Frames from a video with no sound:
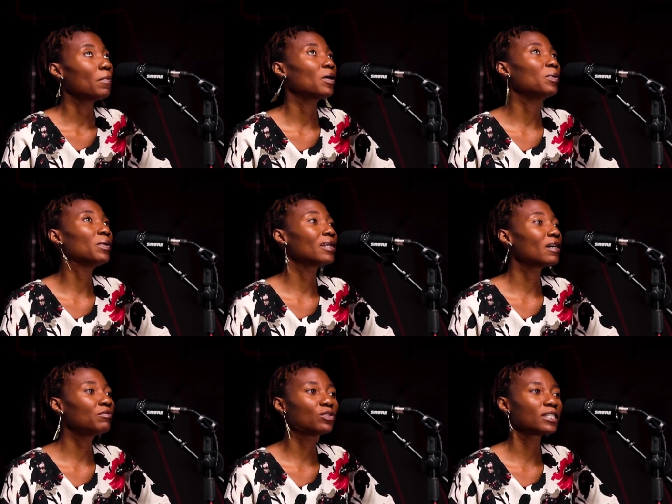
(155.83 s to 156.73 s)
my bibi
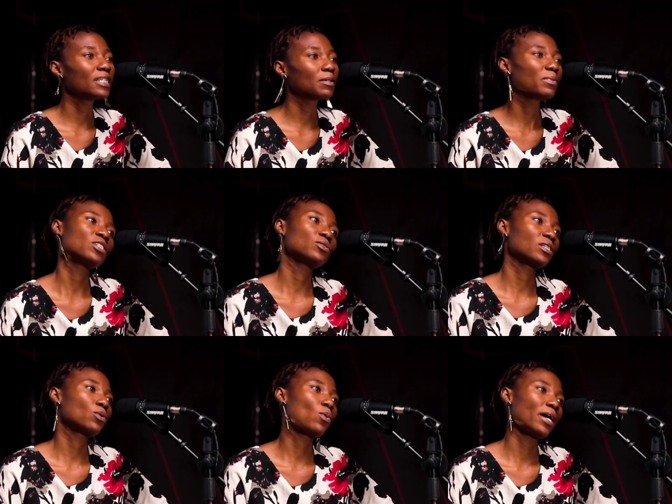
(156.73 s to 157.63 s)
loved to sing, but she was
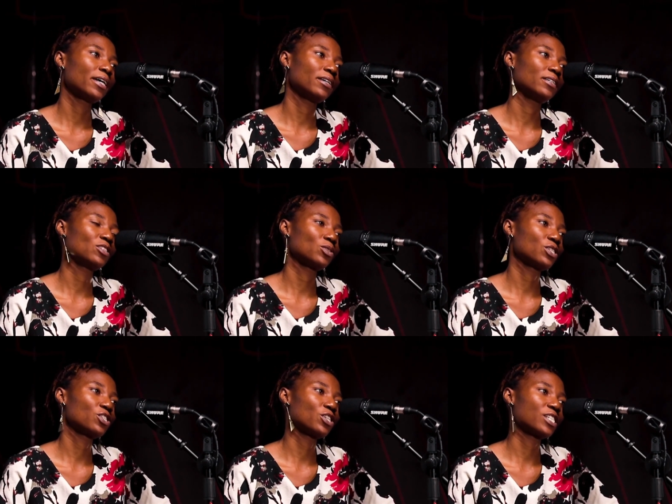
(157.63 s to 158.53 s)
a choir. She was
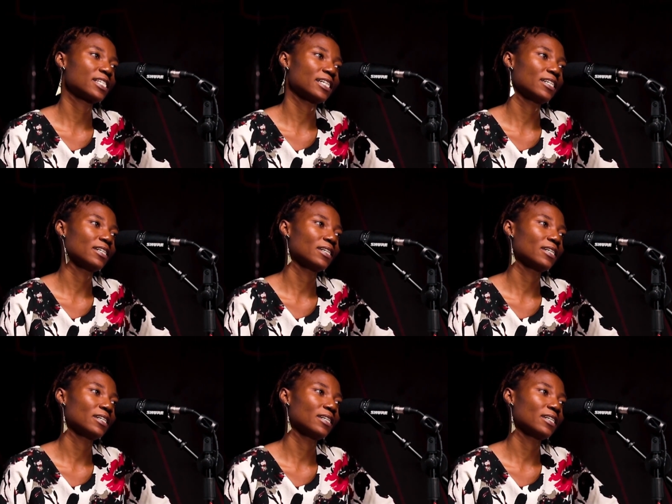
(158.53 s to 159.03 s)
a church singer.